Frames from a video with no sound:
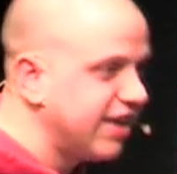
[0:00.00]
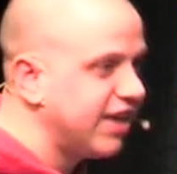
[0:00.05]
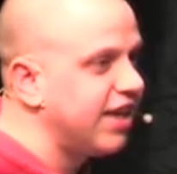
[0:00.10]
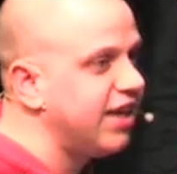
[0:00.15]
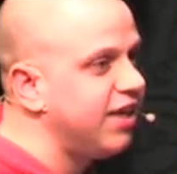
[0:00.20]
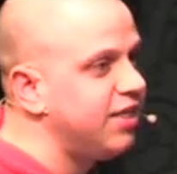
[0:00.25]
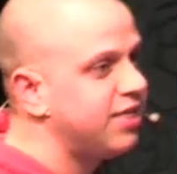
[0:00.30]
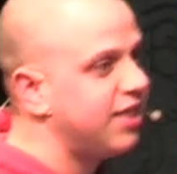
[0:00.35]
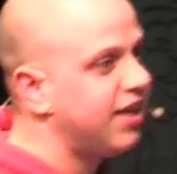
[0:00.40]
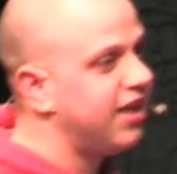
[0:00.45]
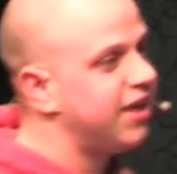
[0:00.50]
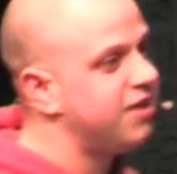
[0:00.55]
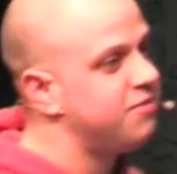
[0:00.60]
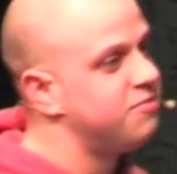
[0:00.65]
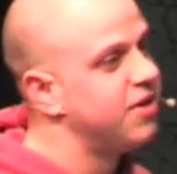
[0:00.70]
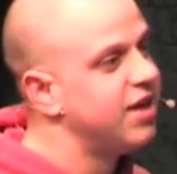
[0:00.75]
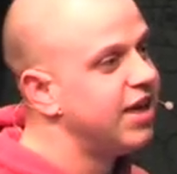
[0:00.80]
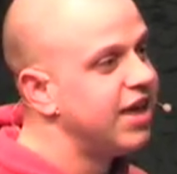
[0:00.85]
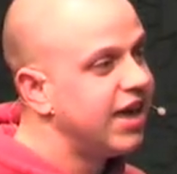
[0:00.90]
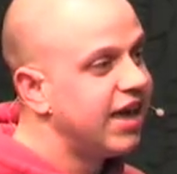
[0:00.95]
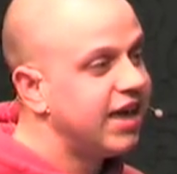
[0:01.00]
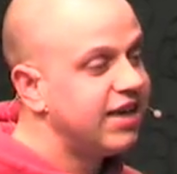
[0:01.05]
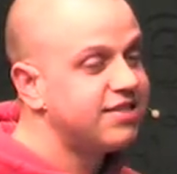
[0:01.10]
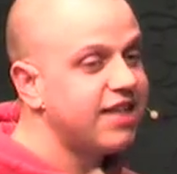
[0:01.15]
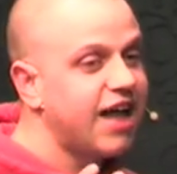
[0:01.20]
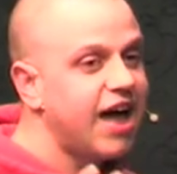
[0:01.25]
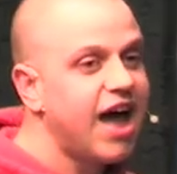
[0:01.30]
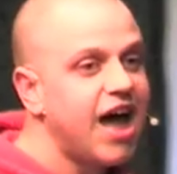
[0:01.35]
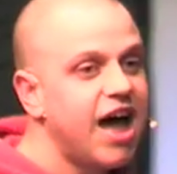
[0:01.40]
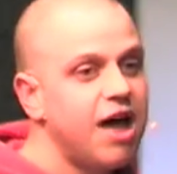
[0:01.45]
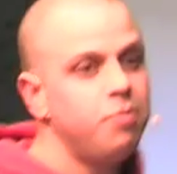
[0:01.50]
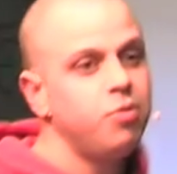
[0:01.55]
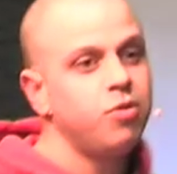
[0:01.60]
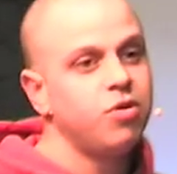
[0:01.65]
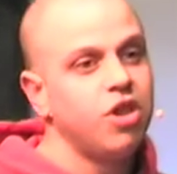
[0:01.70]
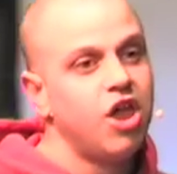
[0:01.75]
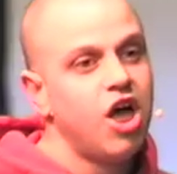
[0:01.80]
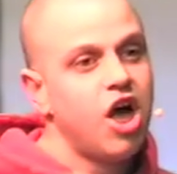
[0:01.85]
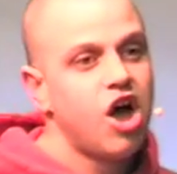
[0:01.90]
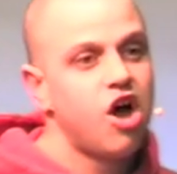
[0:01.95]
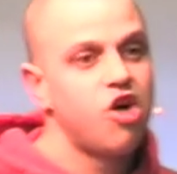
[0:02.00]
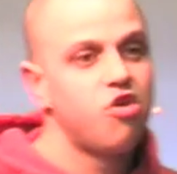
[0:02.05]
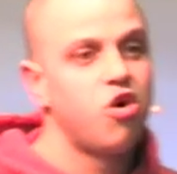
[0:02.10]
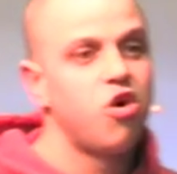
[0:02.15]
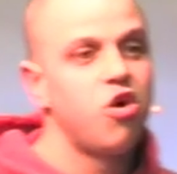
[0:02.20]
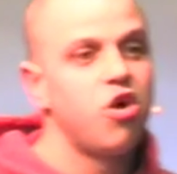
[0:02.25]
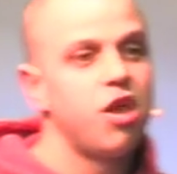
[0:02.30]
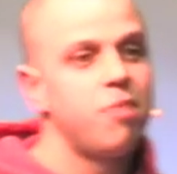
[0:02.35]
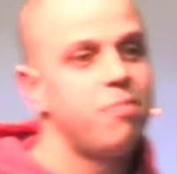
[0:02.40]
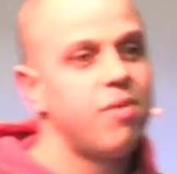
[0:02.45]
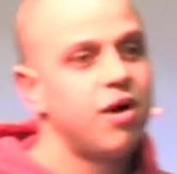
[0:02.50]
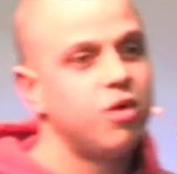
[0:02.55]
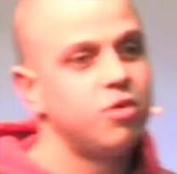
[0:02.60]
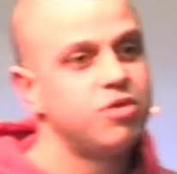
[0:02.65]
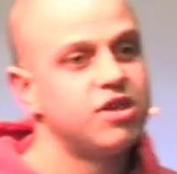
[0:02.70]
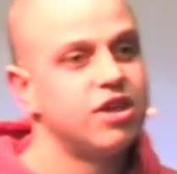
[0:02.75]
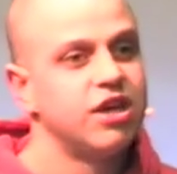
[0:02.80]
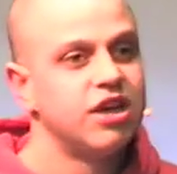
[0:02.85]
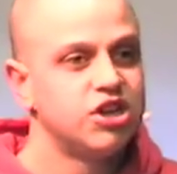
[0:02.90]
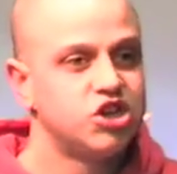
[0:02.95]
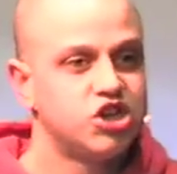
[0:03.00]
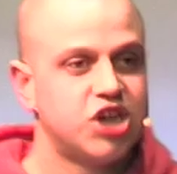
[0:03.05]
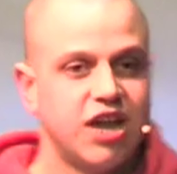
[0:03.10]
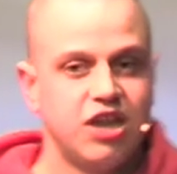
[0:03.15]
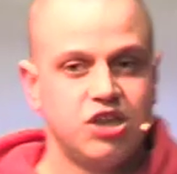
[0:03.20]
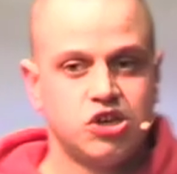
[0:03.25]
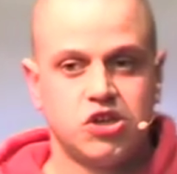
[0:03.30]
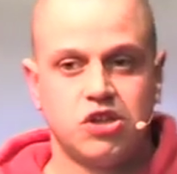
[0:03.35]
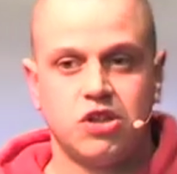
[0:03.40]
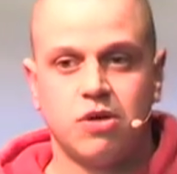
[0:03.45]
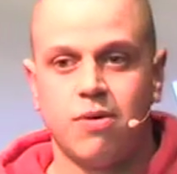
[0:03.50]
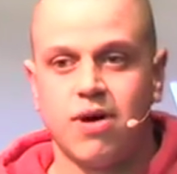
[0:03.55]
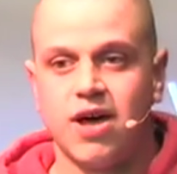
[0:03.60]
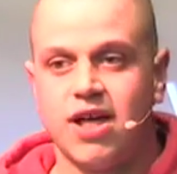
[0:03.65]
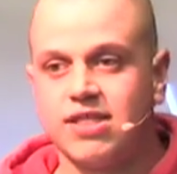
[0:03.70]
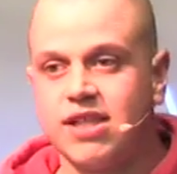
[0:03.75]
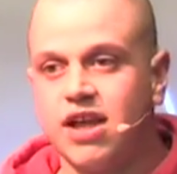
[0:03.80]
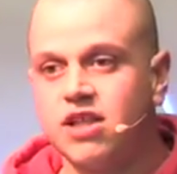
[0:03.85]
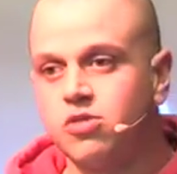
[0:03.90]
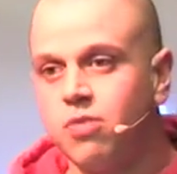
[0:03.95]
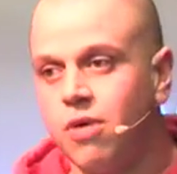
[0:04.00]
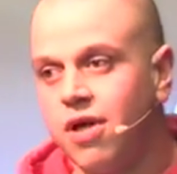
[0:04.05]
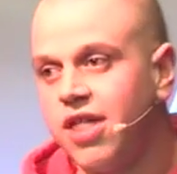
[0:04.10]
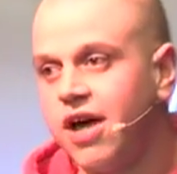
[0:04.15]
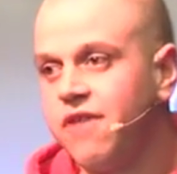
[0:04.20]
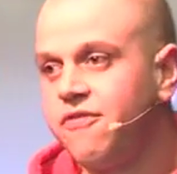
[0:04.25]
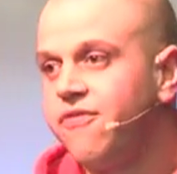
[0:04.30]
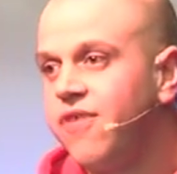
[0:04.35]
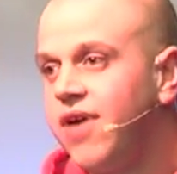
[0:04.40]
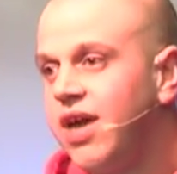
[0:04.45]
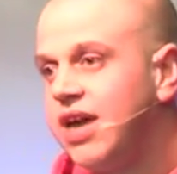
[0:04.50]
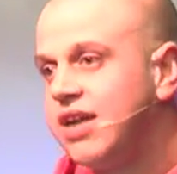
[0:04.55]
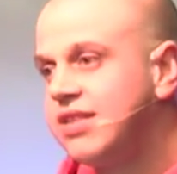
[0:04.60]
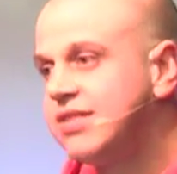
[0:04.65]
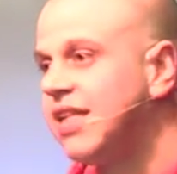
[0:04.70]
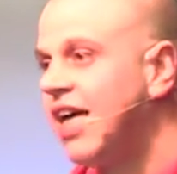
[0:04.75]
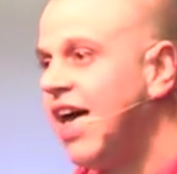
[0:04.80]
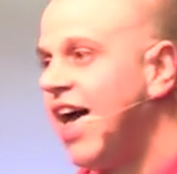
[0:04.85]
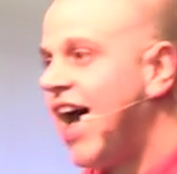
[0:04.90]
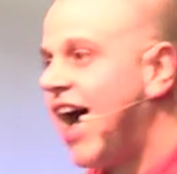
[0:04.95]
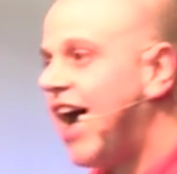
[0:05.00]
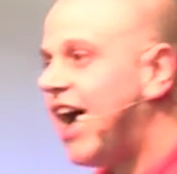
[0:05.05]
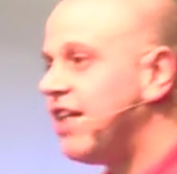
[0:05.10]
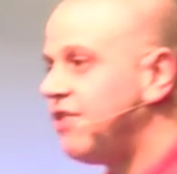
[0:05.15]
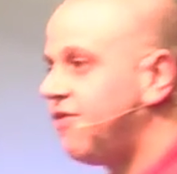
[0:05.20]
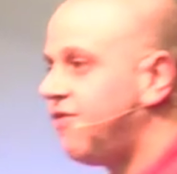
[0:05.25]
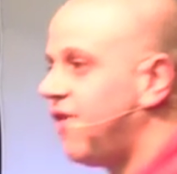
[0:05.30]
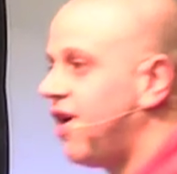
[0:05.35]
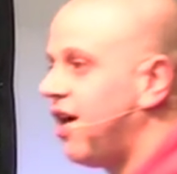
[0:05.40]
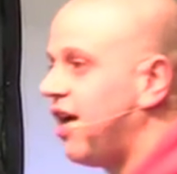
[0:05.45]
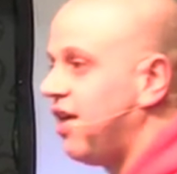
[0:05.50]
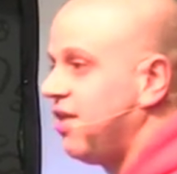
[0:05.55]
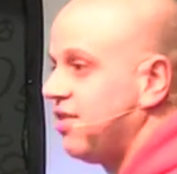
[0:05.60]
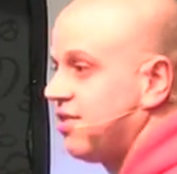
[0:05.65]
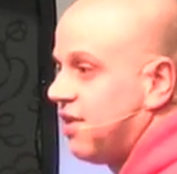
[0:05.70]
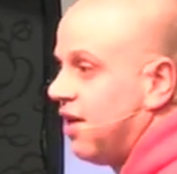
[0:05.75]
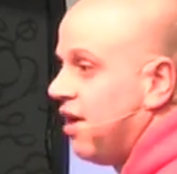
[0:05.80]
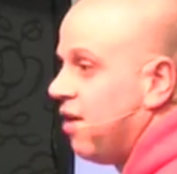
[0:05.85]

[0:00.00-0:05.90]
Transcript: key theme is that Apple are all about changing the world. That's what that first advert